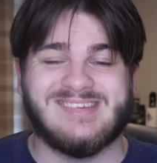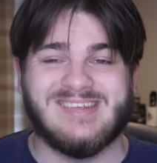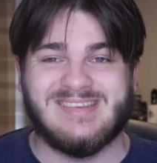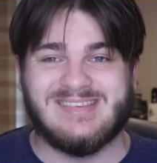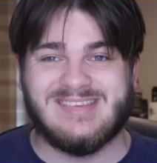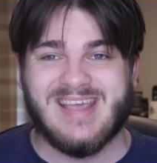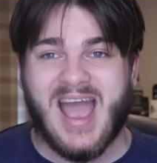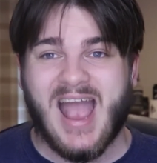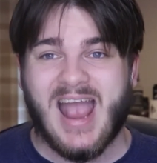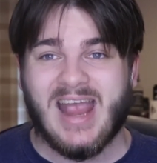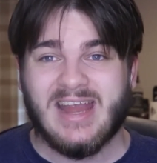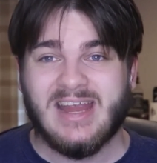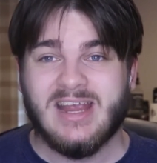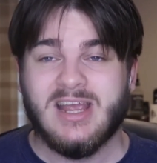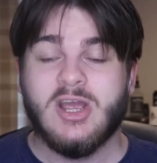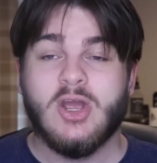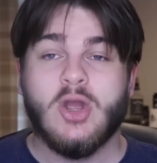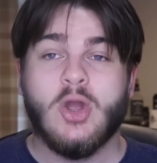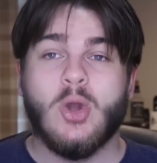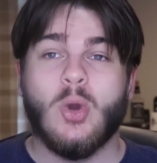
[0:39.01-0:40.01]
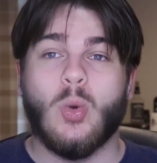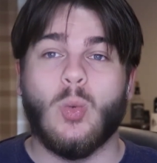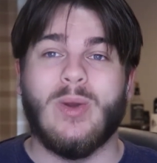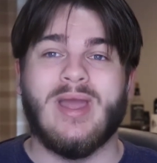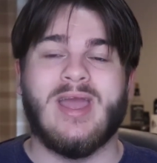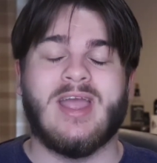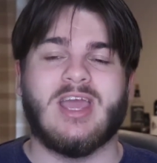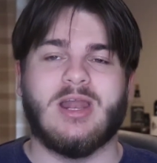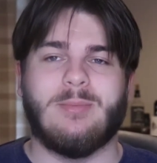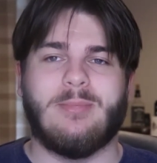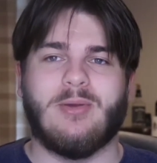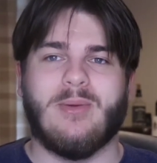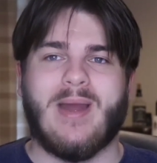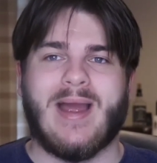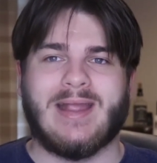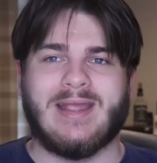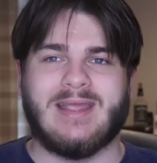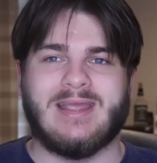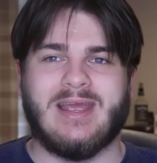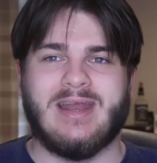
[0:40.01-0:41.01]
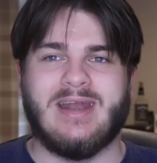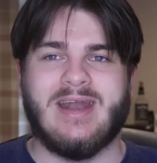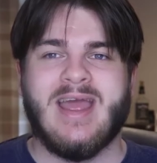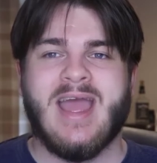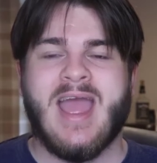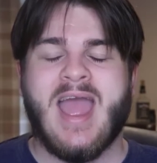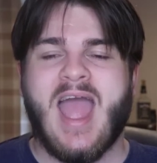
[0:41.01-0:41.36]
Today, we're going to be ranking